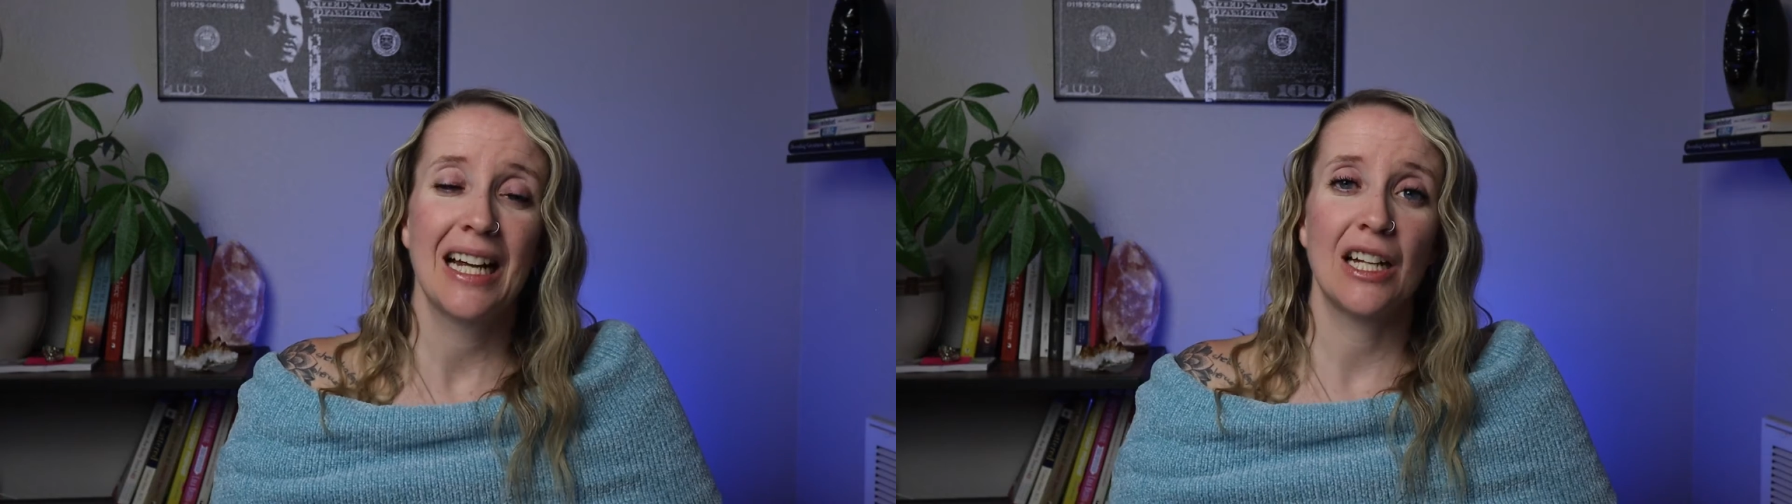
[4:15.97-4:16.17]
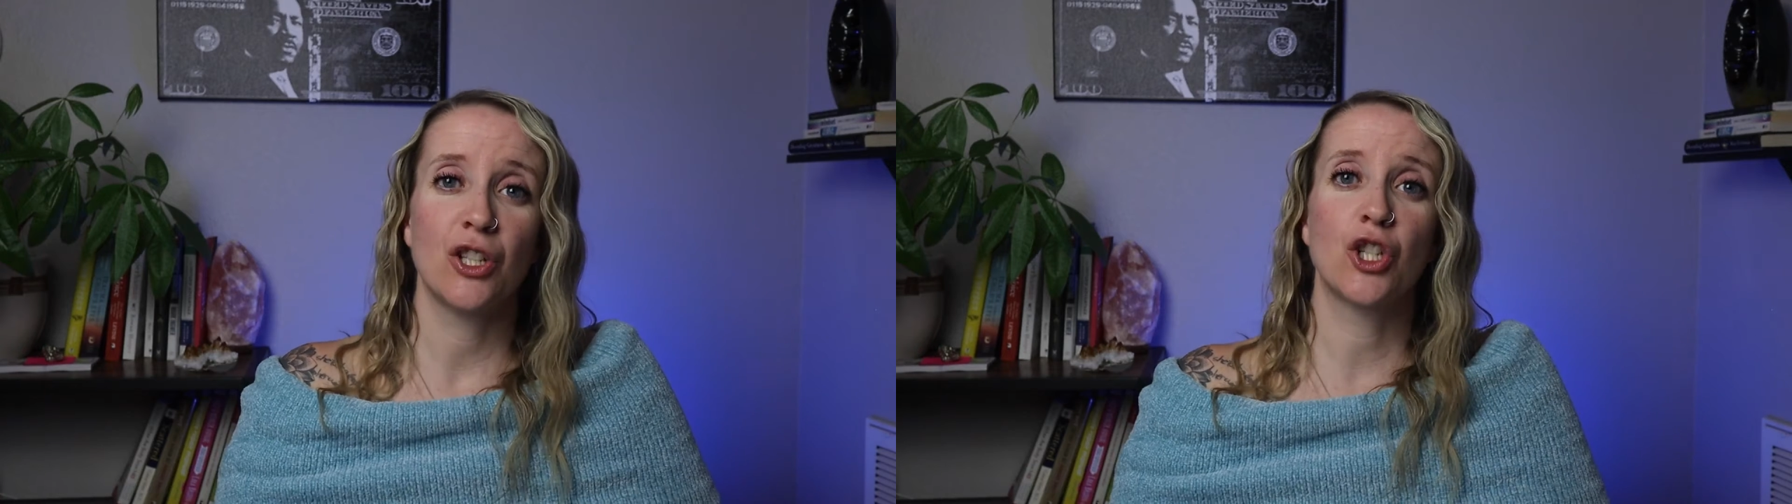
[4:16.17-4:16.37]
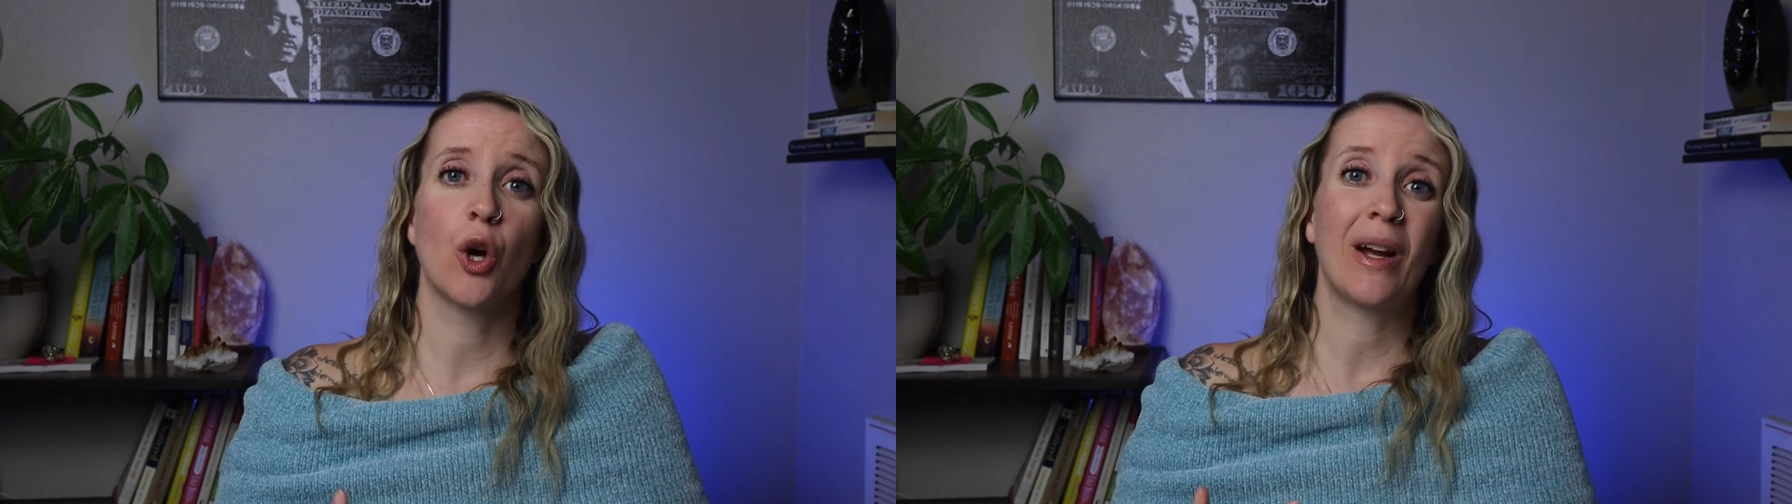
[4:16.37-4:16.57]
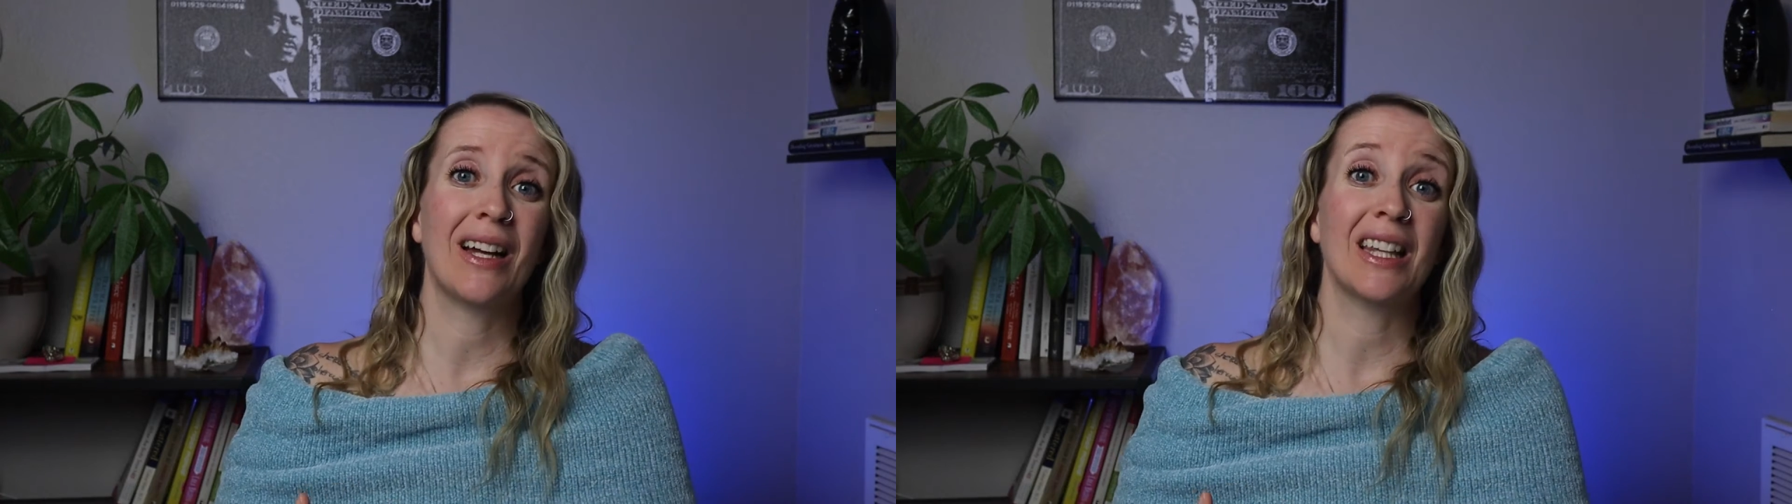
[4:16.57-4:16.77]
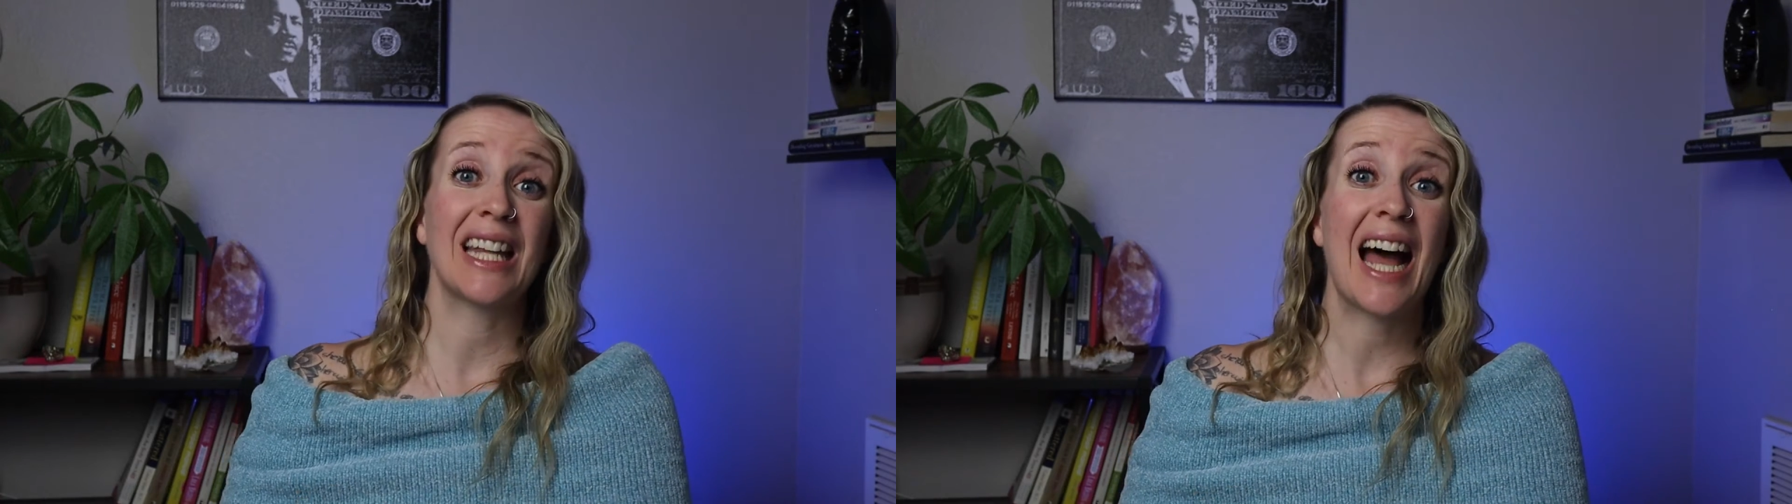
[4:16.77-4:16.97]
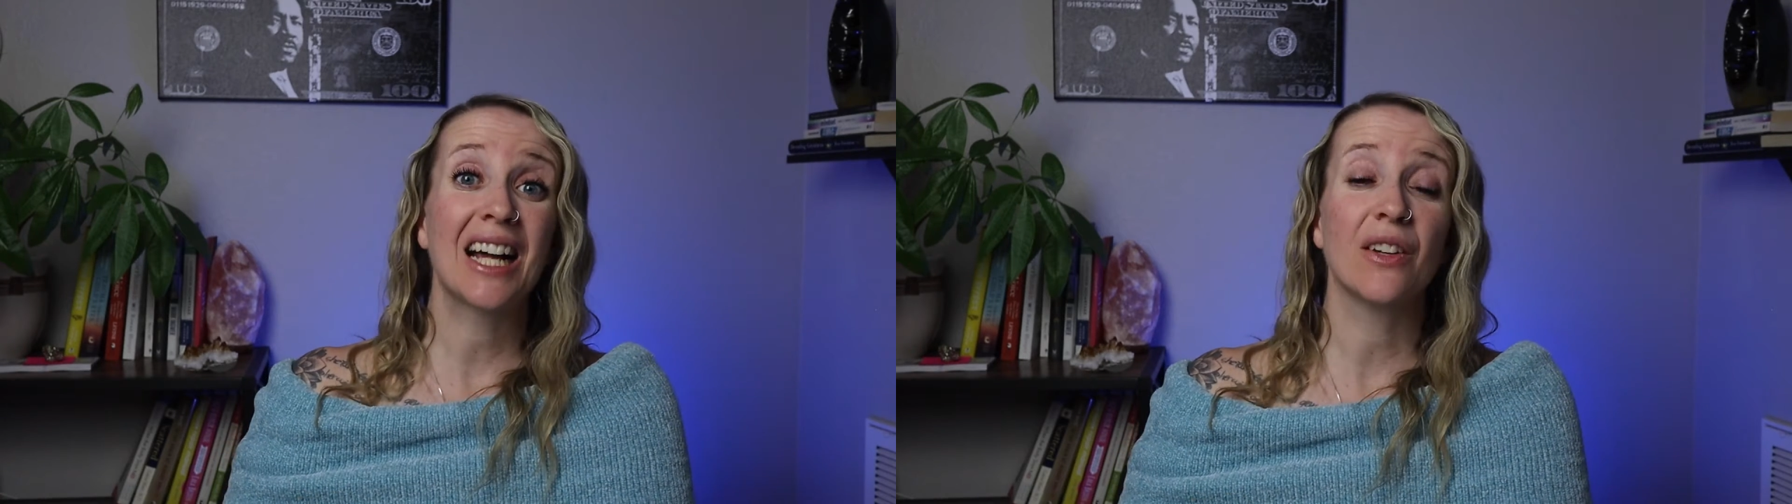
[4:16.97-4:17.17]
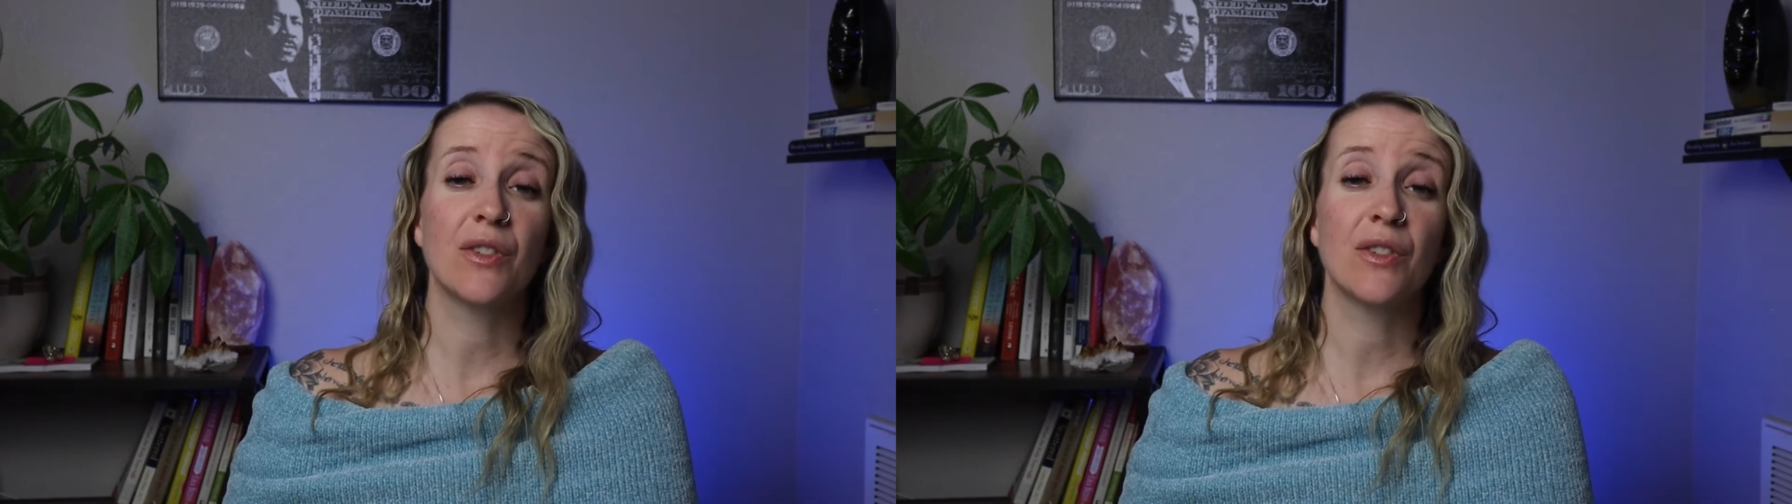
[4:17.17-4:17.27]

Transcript: is showing a lack